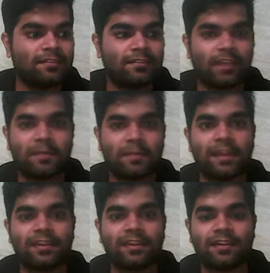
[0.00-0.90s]

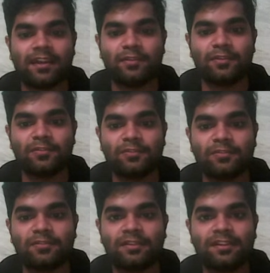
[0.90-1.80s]
I don't
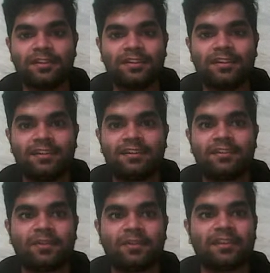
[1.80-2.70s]
know, you
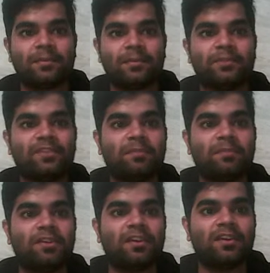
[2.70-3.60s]
guys able to see me,
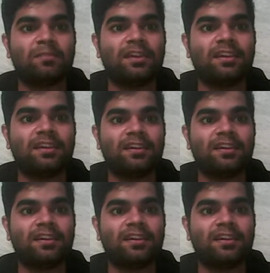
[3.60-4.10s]
hear me?